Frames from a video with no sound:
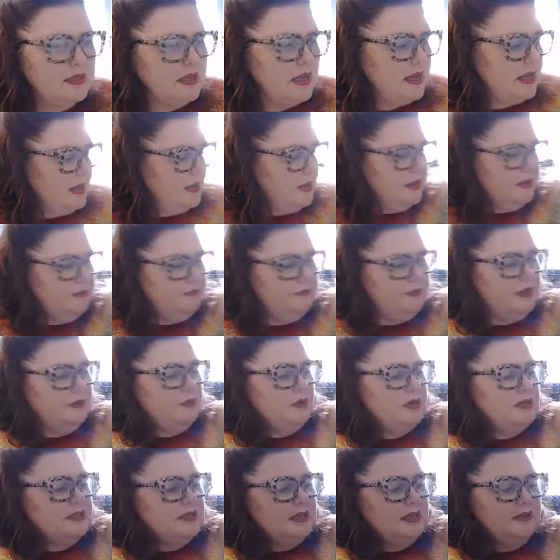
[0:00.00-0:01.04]
In fact,
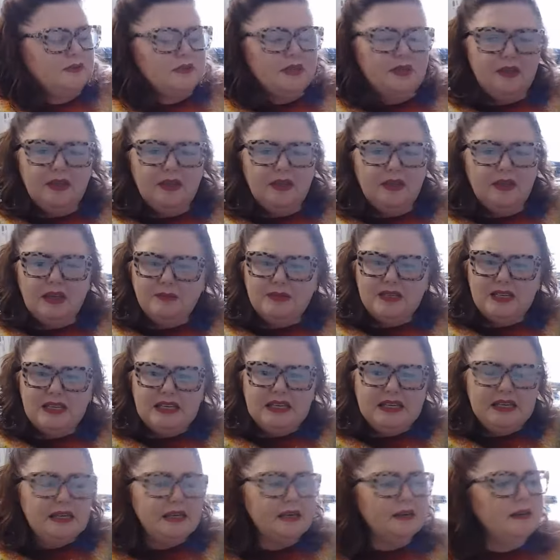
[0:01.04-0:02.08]
my sleeves, I think, came to
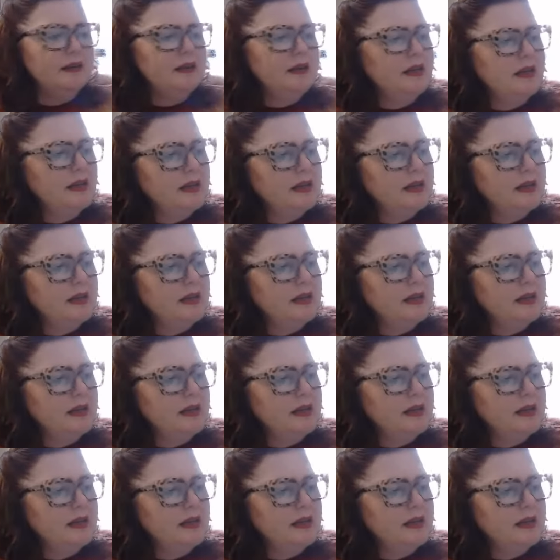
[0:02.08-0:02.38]
here.